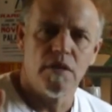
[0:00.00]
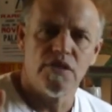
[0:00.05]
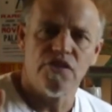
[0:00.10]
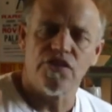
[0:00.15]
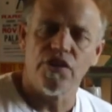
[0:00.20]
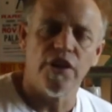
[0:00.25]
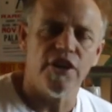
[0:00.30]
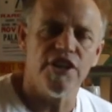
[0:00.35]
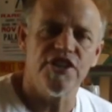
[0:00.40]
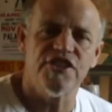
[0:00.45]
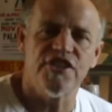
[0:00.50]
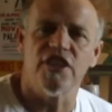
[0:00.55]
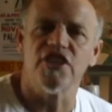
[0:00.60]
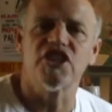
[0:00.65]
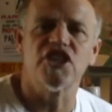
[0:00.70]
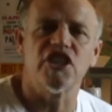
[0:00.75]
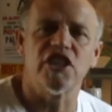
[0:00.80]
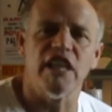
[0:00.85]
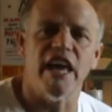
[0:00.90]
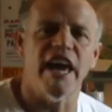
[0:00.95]
30s, they're
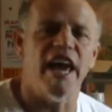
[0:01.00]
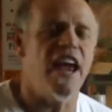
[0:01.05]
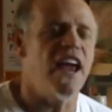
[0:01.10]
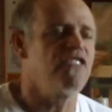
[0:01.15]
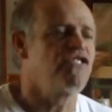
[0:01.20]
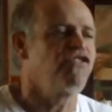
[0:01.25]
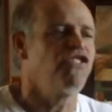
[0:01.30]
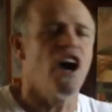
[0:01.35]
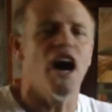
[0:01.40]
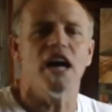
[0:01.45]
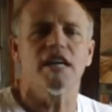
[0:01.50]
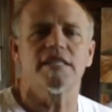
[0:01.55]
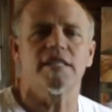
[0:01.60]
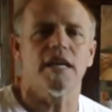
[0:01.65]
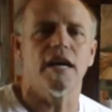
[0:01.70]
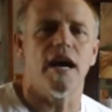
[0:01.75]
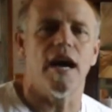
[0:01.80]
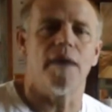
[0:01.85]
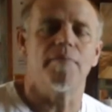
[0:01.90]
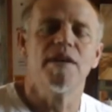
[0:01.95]
slaves,
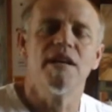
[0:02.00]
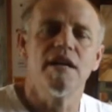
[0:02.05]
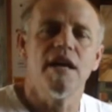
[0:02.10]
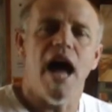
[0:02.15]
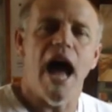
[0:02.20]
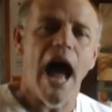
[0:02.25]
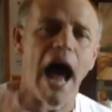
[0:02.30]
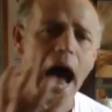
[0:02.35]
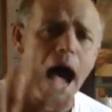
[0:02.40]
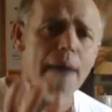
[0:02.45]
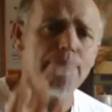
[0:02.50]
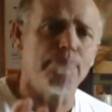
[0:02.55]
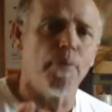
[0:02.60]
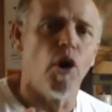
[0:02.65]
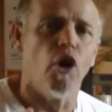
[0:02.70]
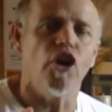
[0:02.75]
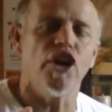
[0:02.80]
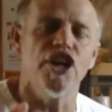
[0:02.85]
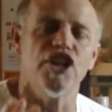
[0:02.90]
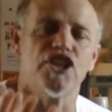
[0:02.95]
Foxconn.
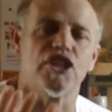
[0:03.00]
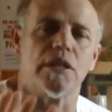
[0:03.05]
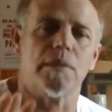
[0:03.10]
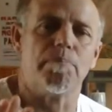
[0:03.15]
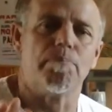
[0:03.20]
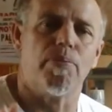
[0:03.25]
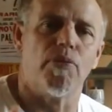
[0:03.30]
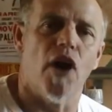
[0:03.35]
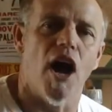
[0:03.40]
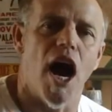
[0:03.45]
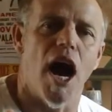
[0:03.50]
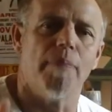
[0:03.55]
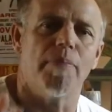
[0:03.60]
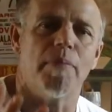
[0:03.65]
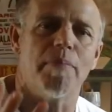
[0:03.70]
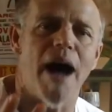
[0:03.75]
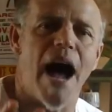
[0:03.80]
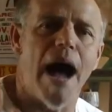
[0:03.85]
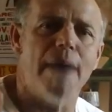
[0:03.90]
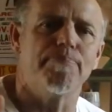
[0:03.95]
Apple is the
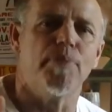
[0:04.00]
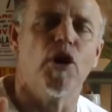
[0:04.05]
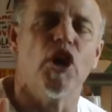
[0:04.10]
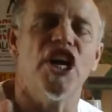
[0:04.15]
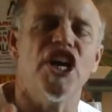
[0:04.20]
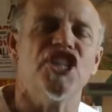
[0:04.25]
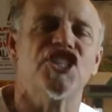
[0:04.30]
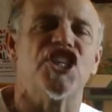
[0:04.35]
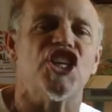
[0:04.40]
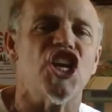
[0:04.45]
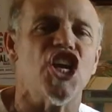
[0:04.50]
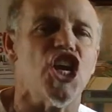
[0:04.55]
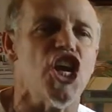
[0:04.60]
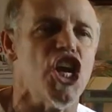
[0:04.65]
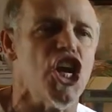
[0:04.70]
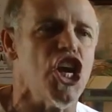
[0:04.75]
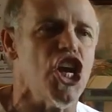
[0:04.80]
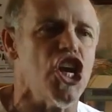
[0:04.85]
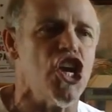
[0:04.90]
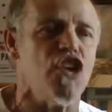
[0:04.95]
problem. Apple is
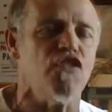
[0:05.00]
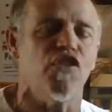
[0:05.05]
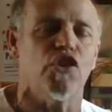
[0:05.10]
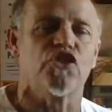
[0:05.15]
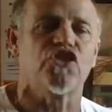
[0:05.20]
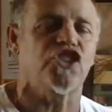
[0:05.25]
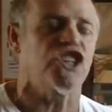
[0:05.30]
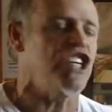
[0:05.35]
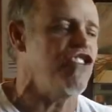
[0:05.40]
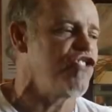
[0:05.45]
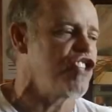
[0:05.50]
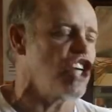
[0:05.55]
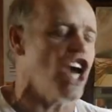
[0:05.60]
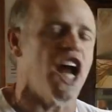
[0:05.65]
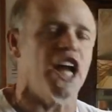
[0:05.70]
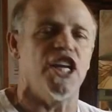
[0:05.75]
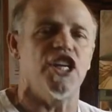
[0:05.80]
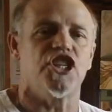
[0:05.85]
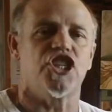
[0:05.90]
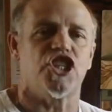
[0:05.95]
evil. Steve
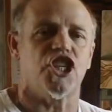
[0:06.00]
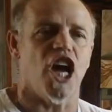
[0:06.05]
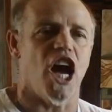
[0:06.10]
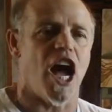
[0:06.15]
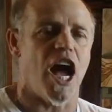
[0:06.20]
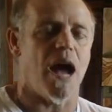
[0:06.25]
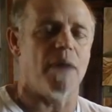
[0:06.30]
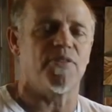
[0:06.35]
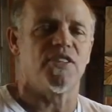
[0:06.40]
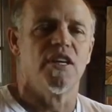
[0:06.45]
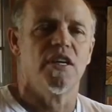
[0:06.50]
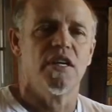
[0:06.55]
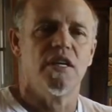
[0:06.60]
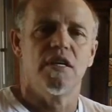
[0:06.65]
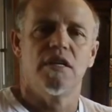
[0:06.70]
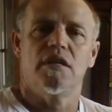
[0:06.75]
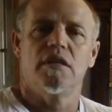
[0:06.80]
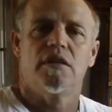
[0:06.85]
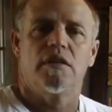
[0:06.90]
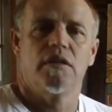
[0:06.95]
Chinese Jobs.
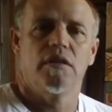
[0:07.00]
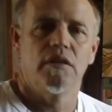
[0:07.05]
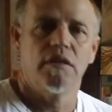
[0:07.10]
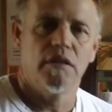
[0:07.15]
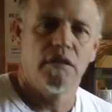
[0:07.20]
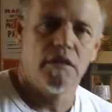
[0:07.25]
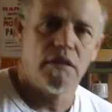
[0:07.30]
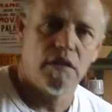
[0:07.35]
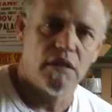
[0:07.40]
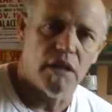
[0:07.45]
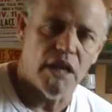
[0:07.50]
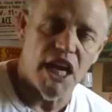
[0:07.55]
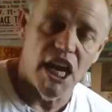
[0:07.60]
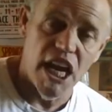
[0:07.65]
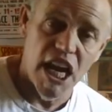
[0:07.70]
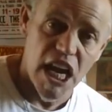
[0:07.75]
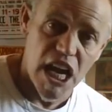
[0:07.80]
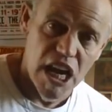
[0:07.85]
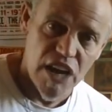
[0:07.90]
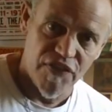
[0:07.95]

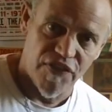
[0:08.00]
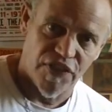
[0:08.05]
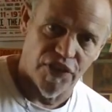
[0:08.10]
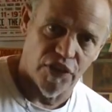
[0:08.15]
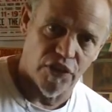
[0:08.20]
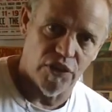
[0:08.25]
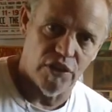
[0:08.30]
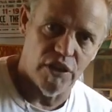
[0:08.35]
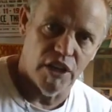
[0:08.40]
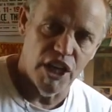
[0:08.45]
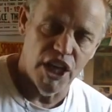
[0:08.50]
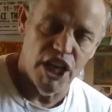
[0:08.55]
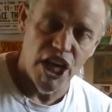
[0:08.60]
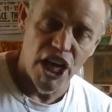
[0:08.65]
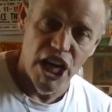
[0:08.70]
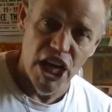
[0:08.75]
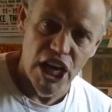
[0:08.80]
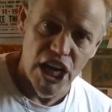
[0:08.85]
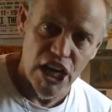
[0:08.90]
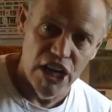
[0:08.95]
Evil.
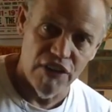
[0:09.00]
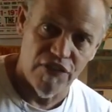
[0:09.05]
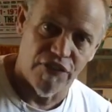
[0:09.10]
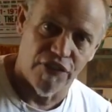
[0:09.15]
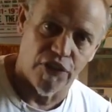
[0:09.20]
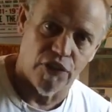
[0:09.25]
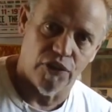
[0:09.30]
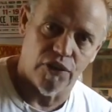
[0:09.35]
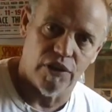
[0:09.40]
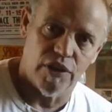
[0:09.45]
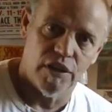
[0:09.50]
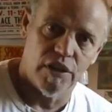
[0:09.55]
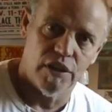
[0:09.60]
Evil.